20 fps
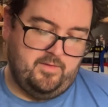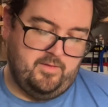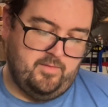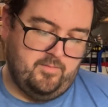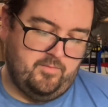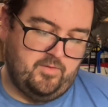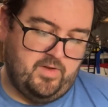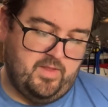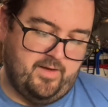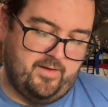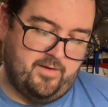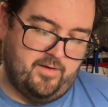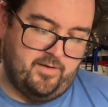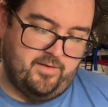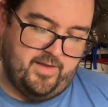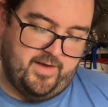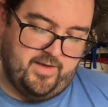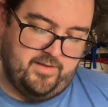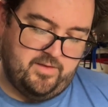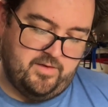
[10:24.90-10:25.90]
What do they call
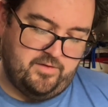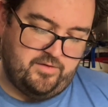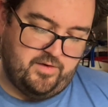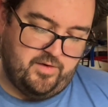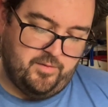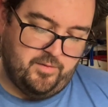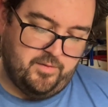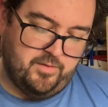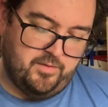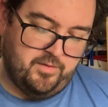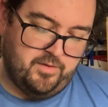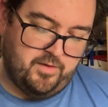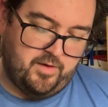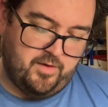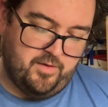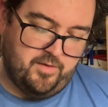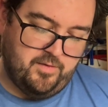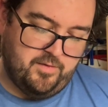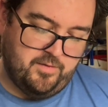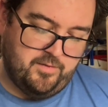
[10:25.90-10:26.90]
that? The general? The
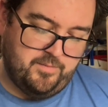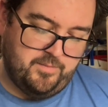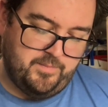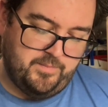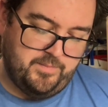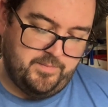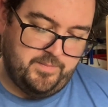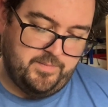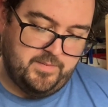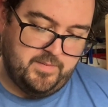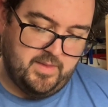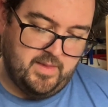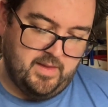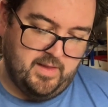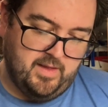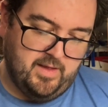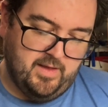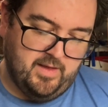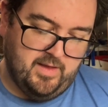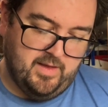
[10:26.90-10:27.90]
colonel?
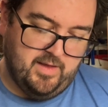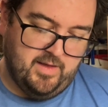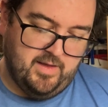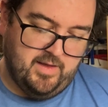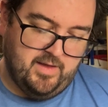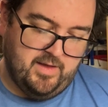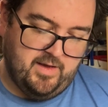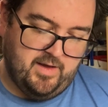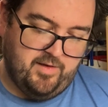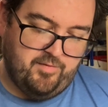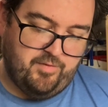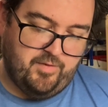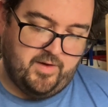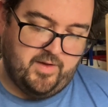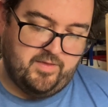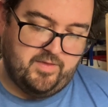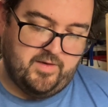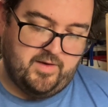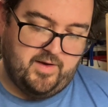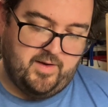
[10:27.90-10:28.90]
I
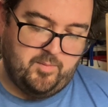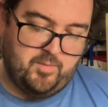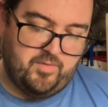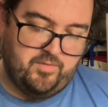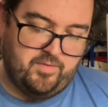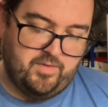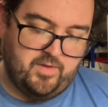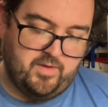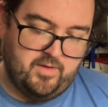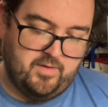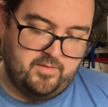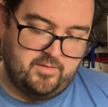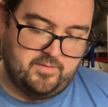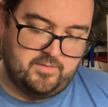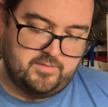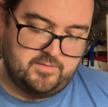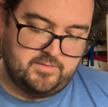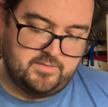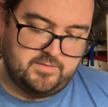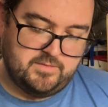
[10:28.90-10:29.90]
forget the name of the
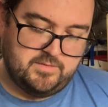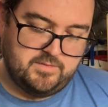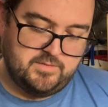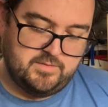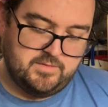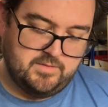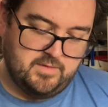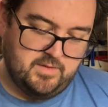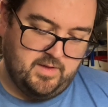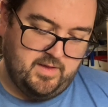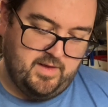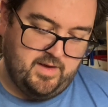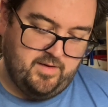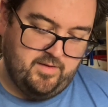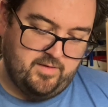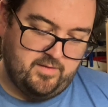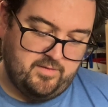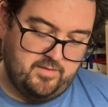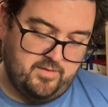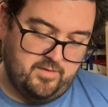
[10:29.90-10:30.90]

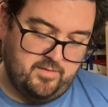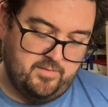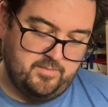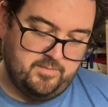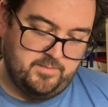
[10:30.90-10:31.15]
character.